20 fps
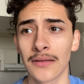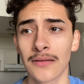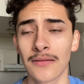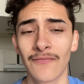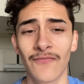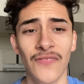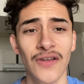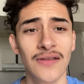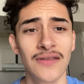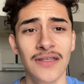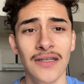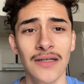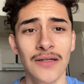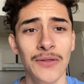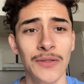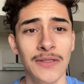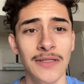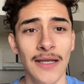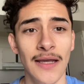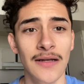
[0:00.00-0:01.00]
15
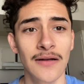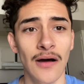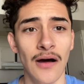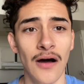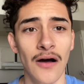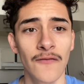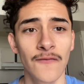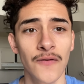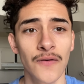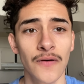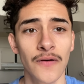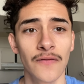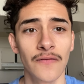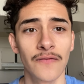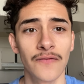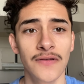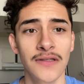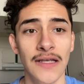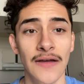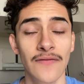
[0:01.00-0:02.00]
or 10 off
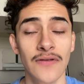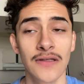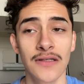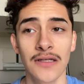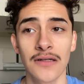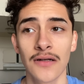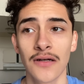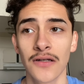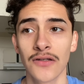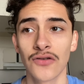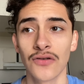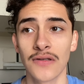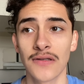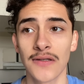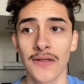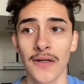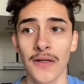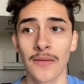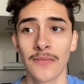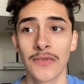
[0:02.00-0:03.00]
of 1700
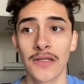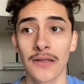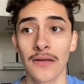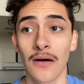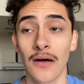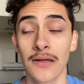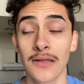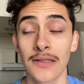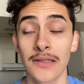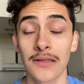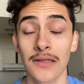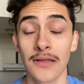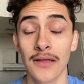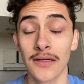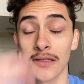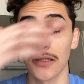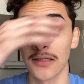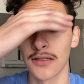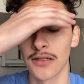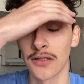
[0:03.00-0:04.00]
subs, and honestly
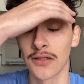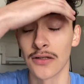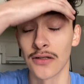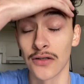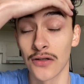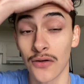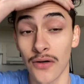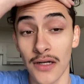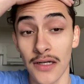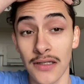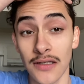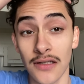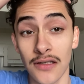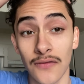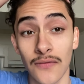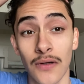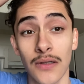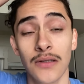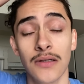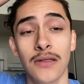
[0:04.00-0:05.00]
that shit is just crazy
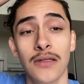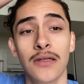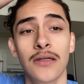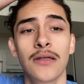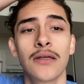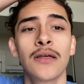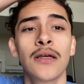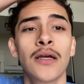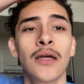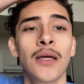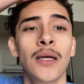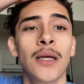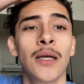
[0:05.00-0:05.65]
as fuck to see